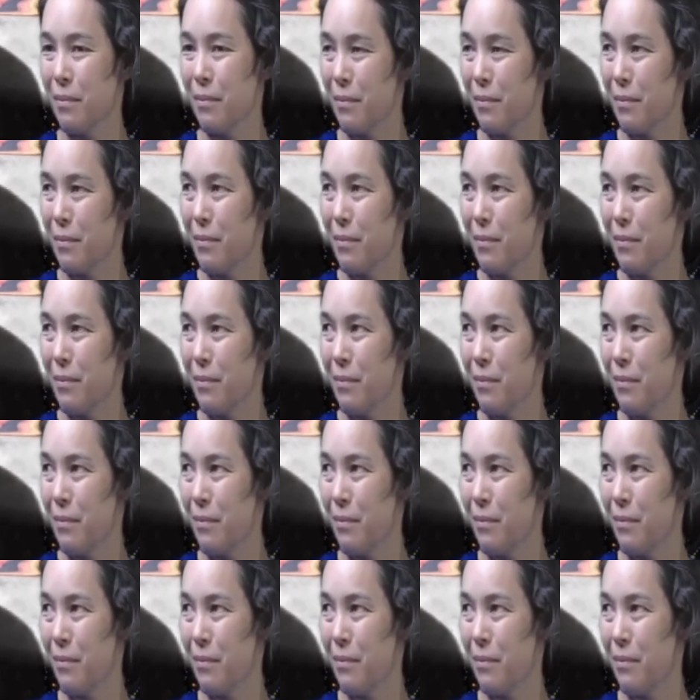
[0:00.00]

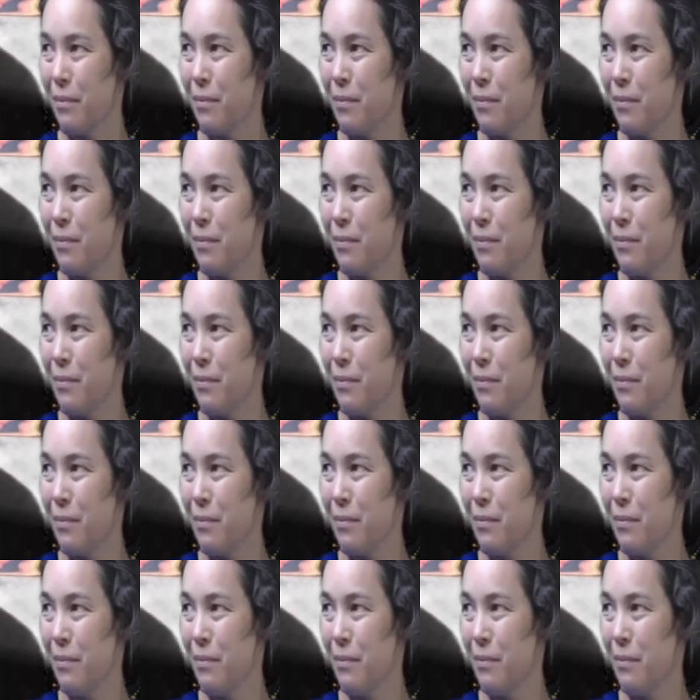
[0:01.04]

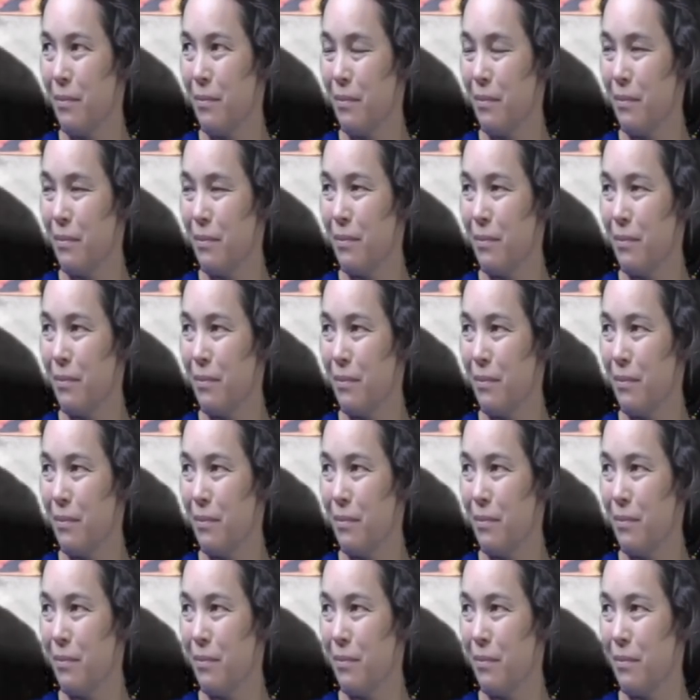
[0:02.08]

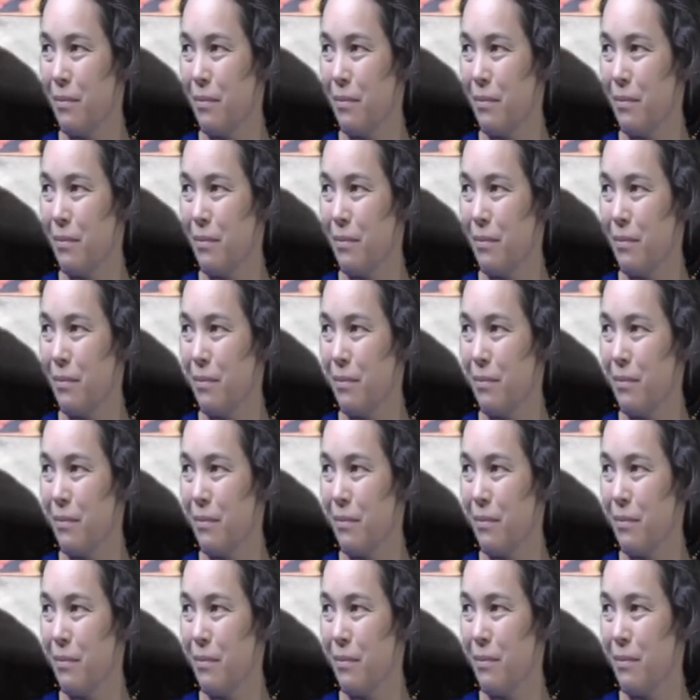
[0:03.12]
The person shown says nothing.